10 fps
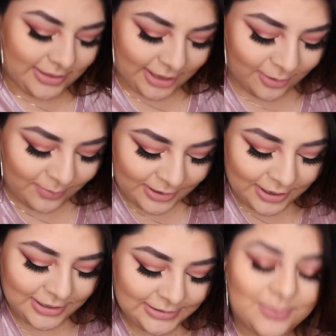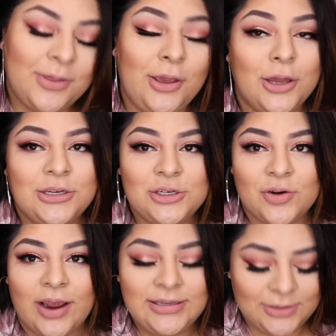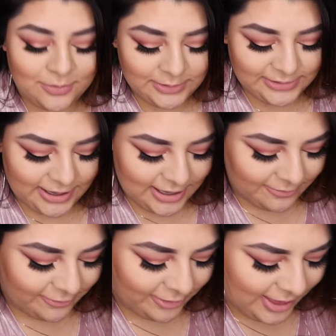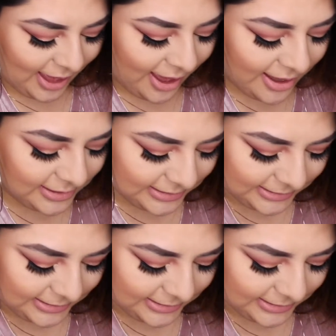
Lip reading: that'll be something good to try, so I'm excited for that.